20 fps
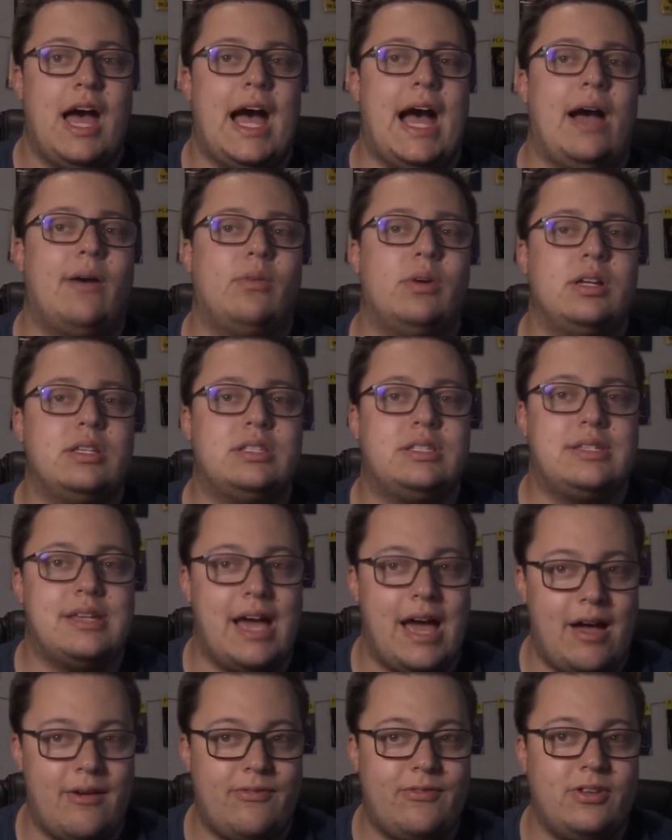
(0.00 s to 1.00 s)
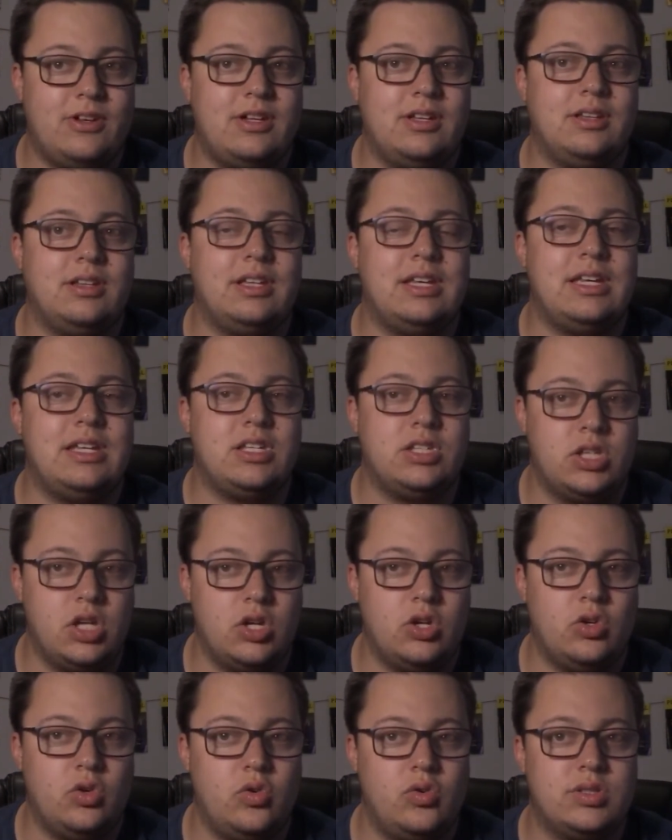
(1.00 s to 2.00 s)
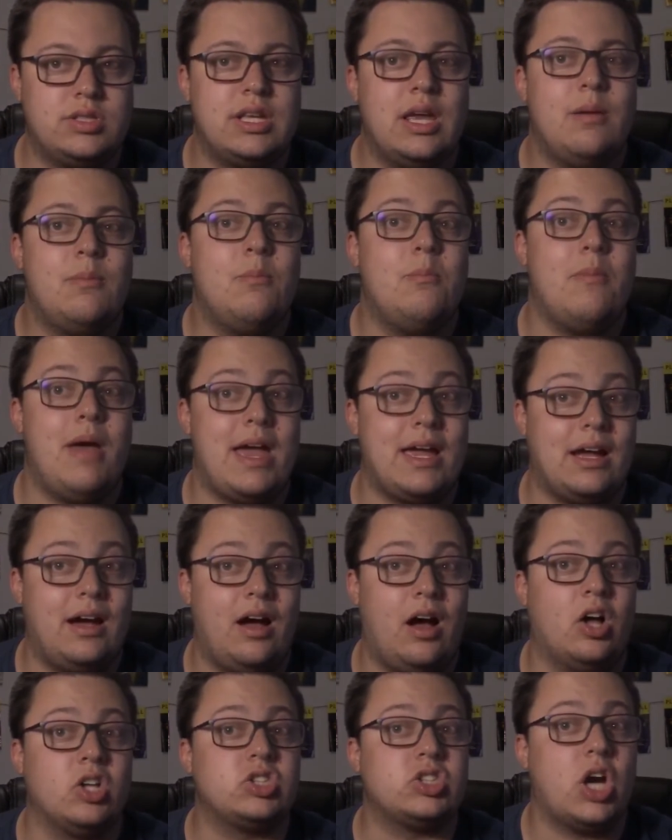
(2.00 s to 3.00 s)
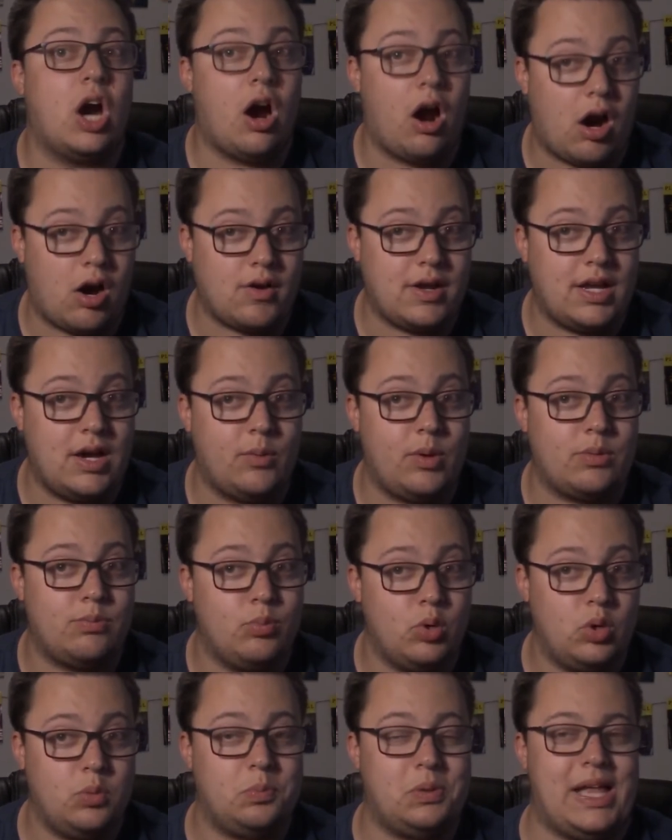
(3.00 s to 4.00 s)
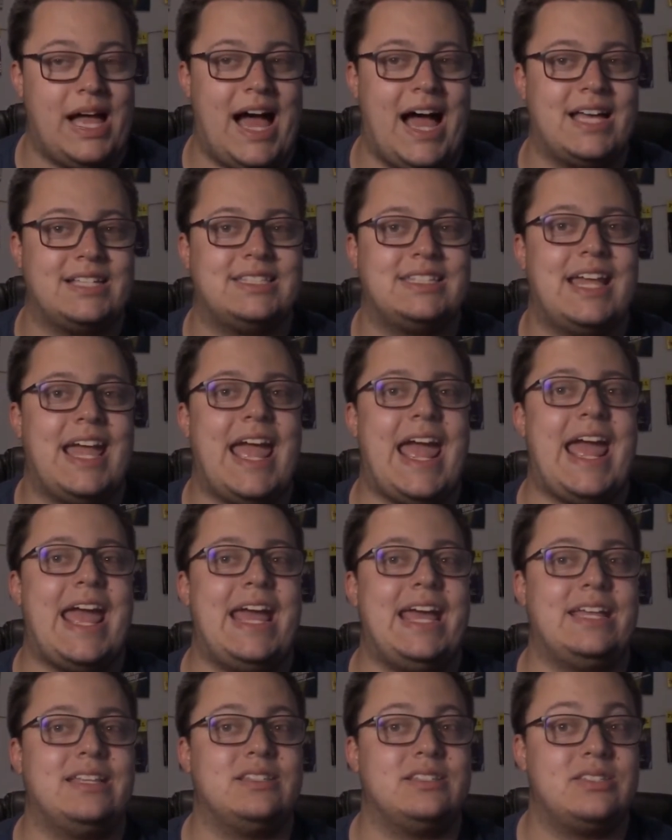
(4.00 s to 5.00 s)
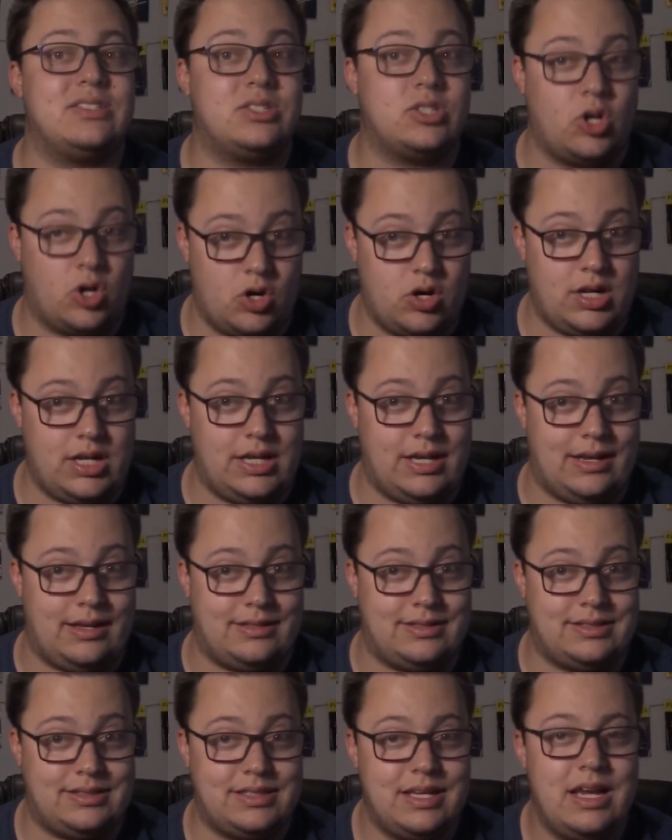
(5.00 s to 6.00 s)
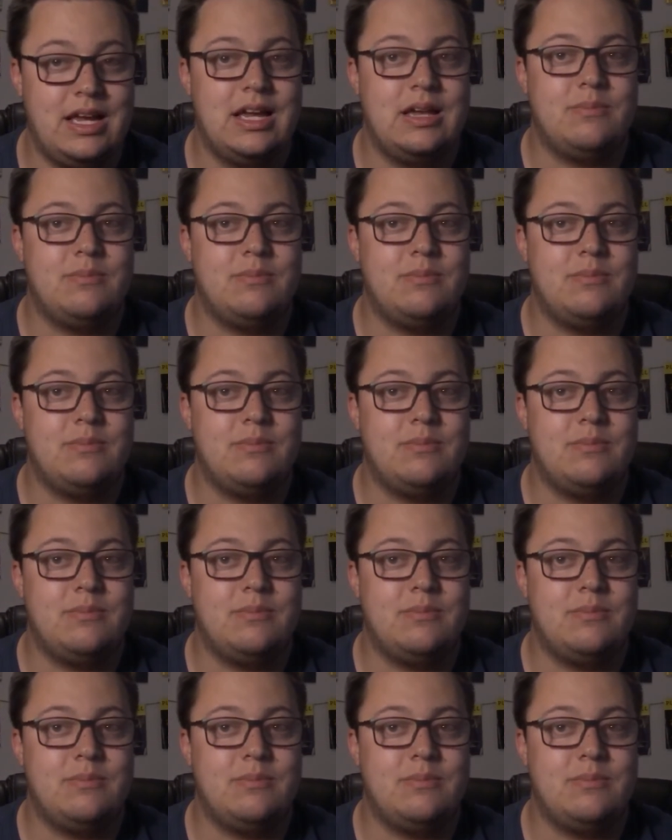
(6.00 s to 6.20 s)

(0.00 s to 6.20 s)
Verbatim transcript: I would definitely use Mega Altaria with Moonblast and Xerneas.